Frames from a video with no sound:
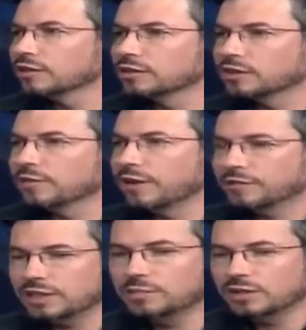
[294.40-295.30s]
So if I
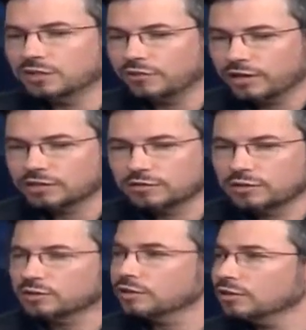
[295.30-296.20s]
have 10 million rands of
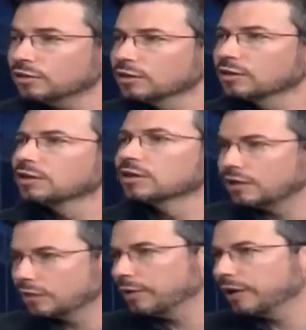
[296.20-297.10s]
the stock,
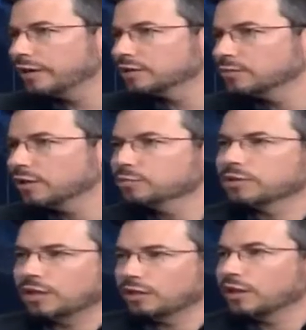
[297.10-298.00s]
They'll pay X amount,
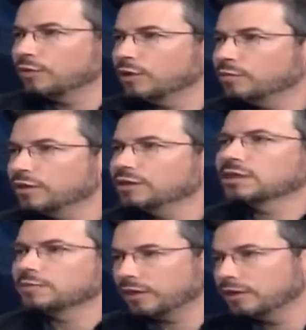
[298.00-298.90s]
but they only have 1 million,
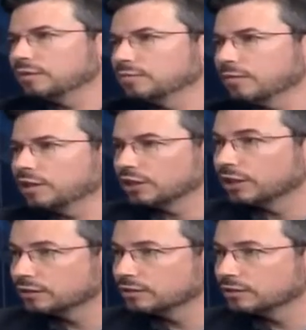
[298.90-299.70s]
they pay much less.